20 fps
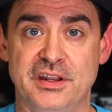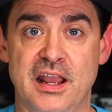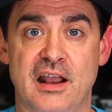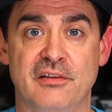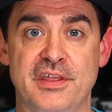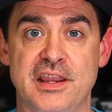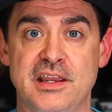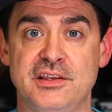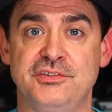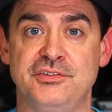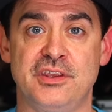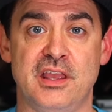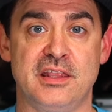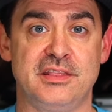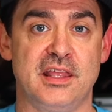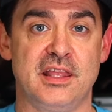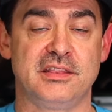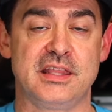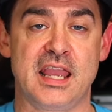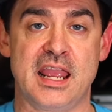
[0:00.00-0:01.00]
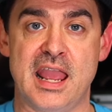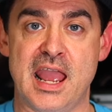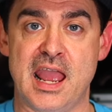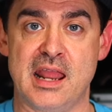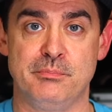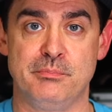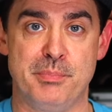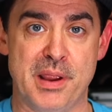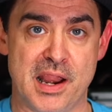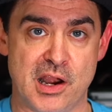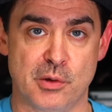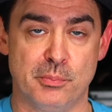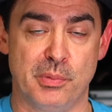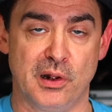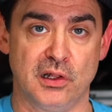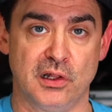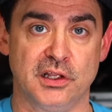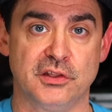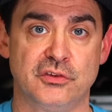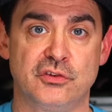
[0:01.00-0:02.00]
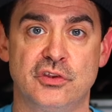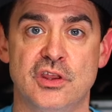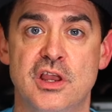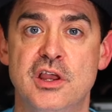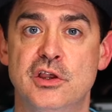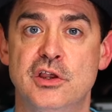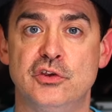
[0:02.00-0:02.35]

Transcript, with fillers: Now, they said that they had bear bullets,